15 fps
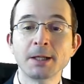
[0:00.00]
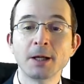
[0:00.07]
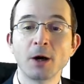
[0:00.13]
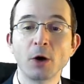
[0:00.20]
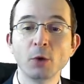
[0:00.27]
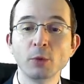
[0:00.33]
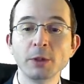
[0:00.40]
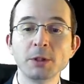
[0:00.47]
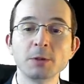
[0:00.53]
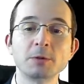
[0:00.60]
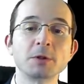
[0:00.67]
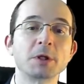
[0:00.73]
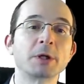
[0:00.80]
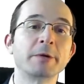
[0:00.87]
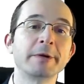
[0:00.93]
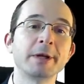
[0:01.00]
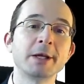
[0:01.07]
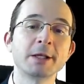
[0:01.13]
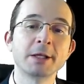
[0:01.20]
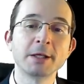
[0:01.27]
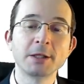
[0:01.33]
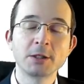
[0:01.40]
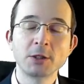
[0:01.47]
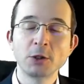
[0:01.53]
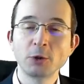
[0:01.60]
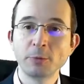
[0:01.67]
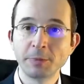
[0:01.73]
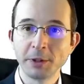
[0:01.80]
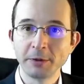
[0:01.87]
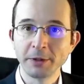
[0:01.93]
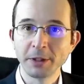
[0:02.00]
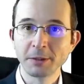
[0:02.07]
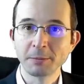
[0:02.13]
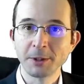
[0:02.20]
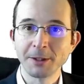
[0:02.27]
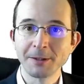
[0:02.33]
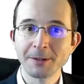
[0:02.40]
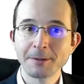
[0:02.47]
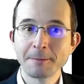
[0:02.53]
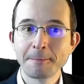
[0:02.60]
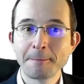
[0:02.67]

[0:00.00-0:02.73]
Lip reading: all we do to create a 2-period model